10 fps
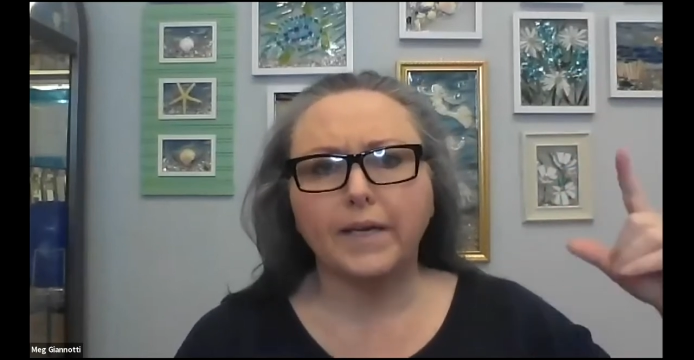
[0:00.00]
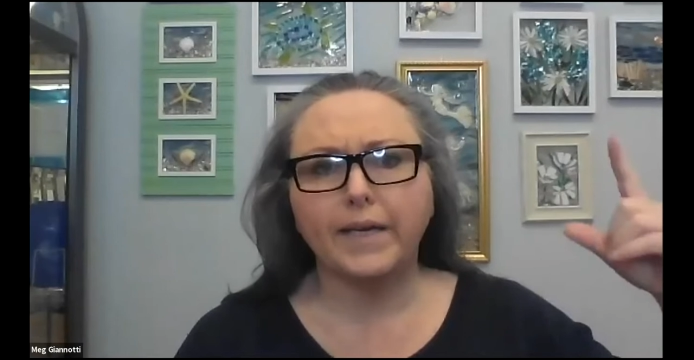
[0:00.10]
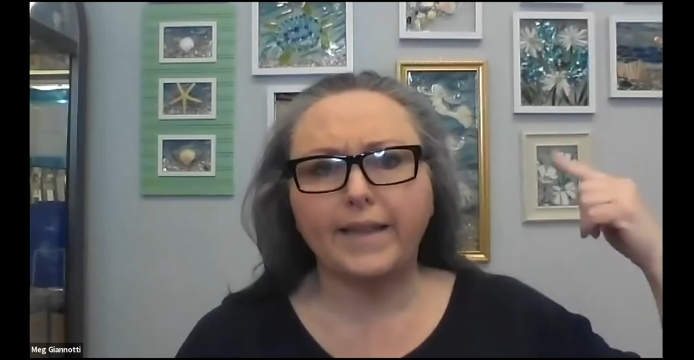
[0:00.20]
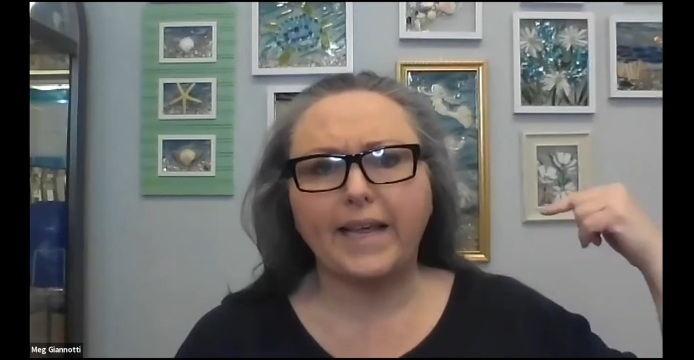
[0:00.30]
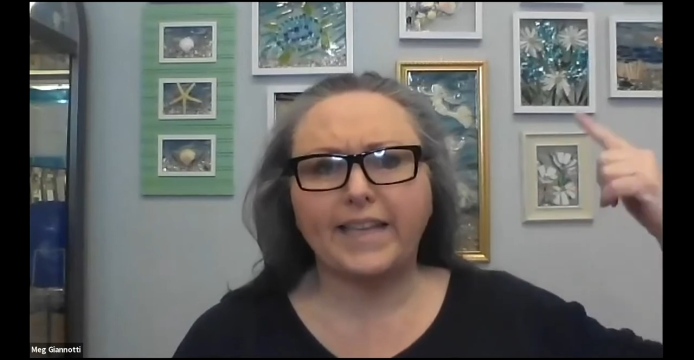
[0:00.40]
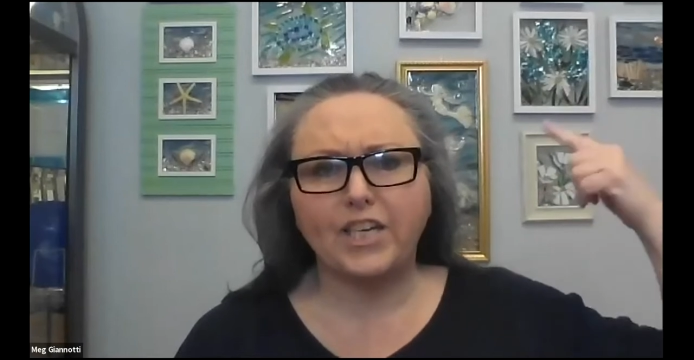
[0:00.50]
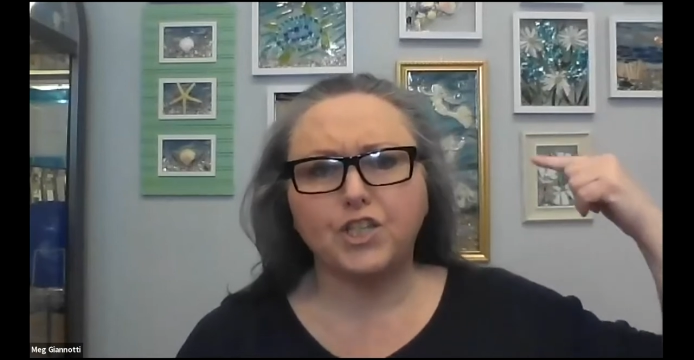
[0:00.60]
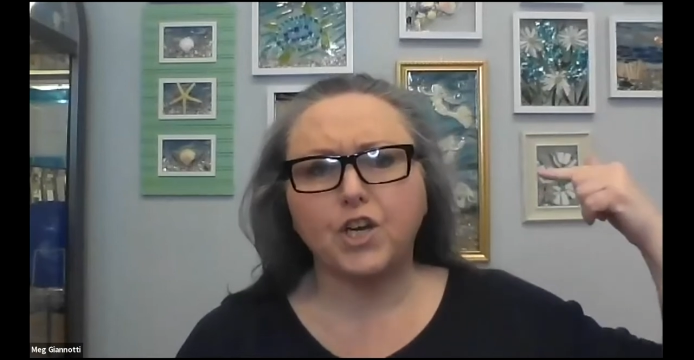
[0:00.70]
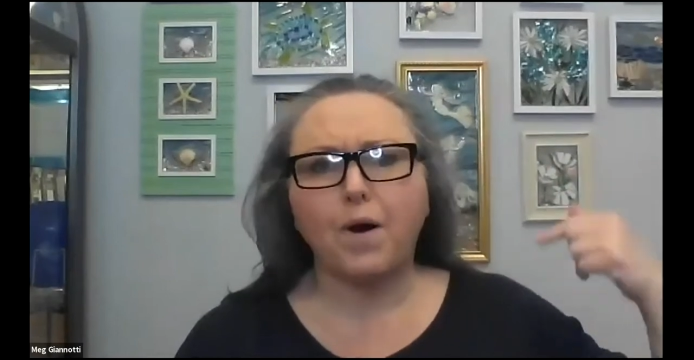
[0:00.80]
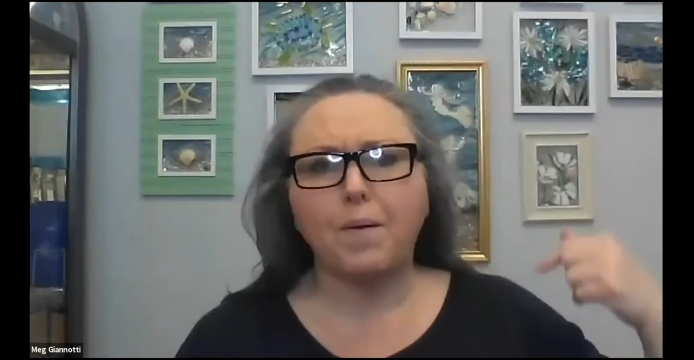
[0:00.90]
that they
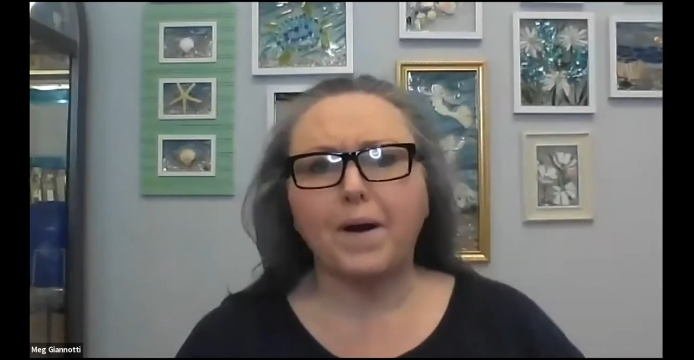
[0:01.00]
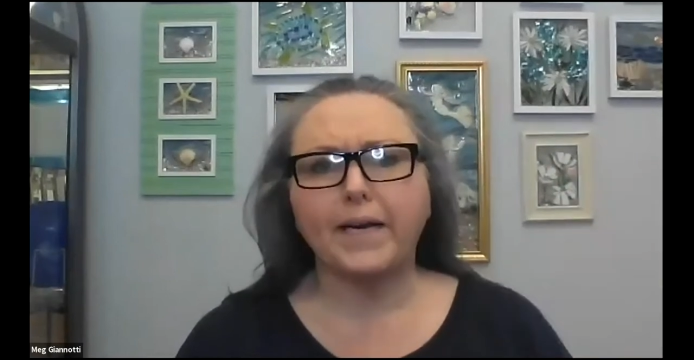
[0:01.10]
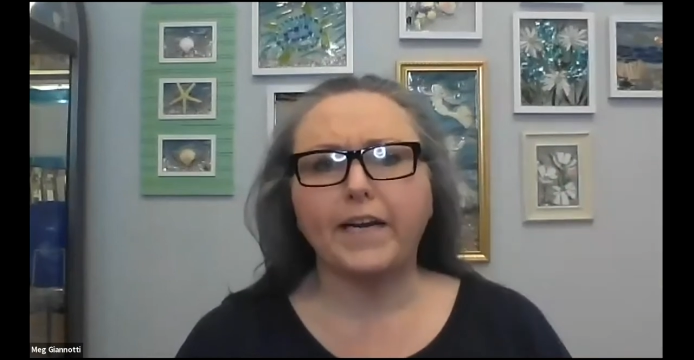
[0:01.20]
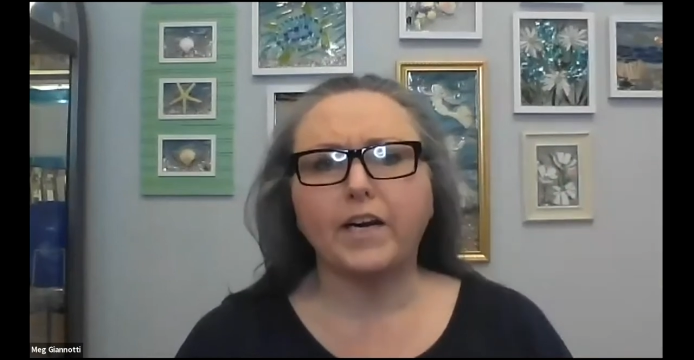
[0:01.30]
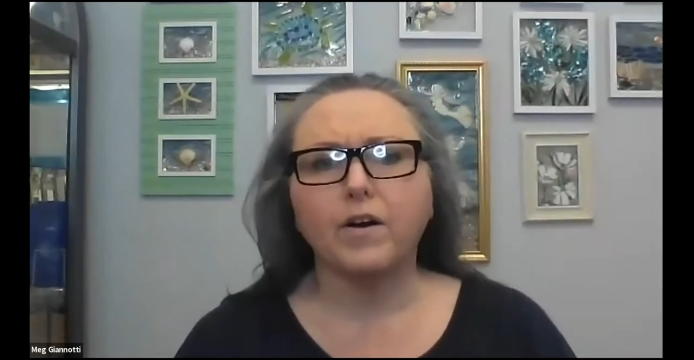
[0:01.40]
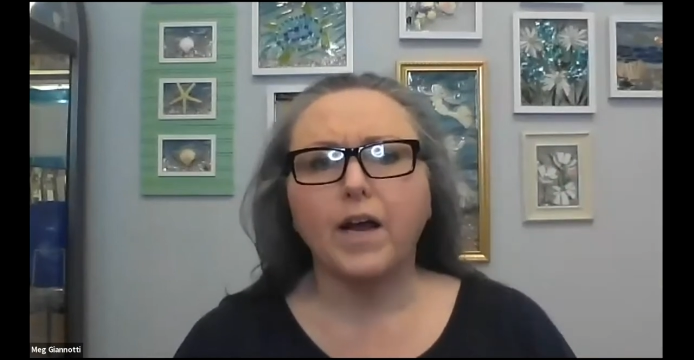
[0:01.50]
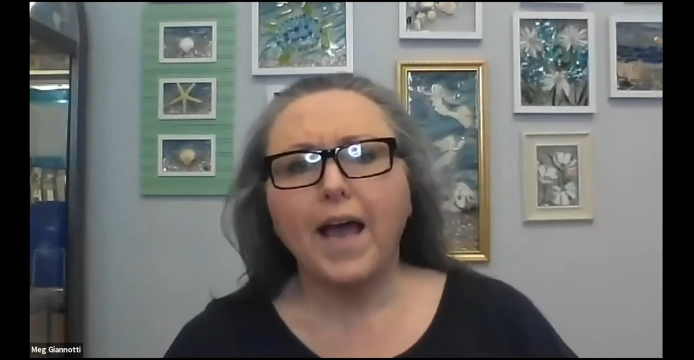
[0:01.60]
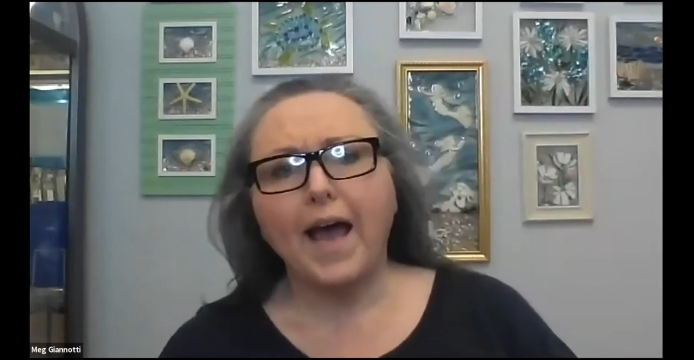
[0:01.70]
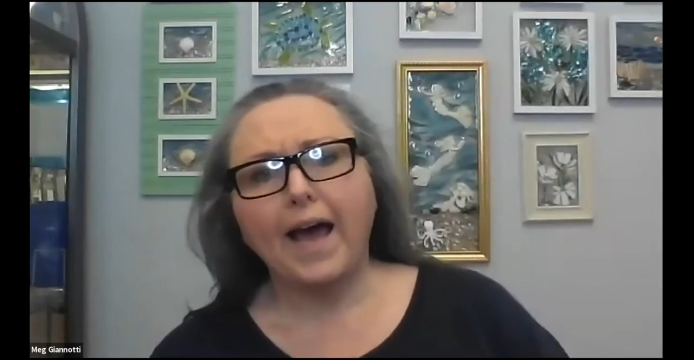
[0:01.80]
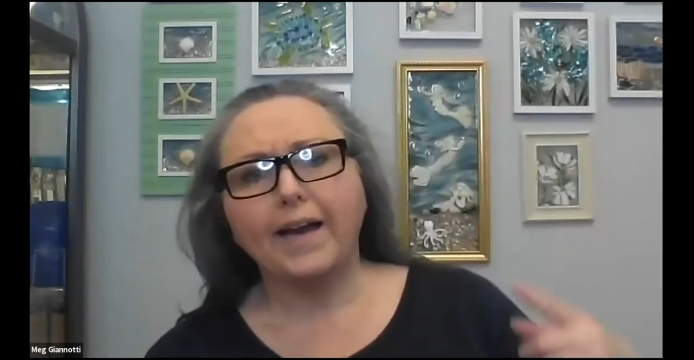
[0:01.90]
show up on here.
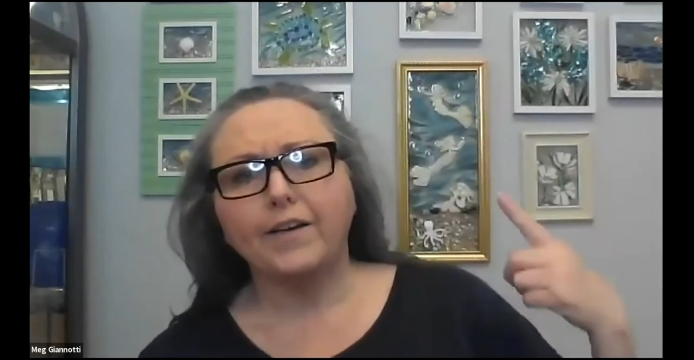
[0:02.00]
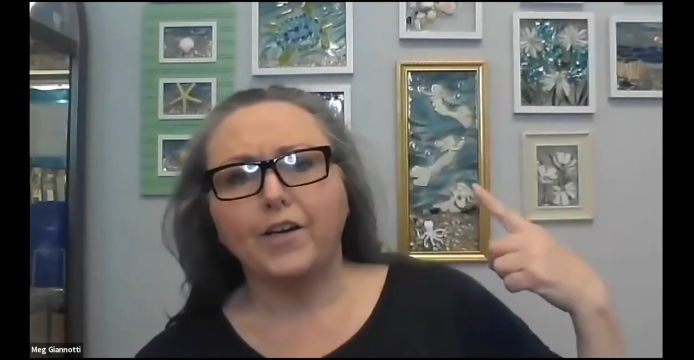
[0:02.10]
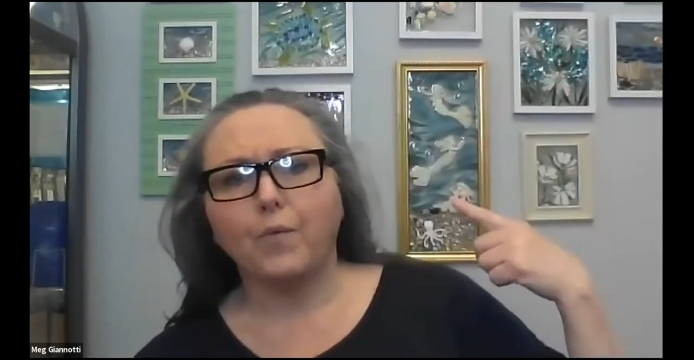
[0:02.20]
And,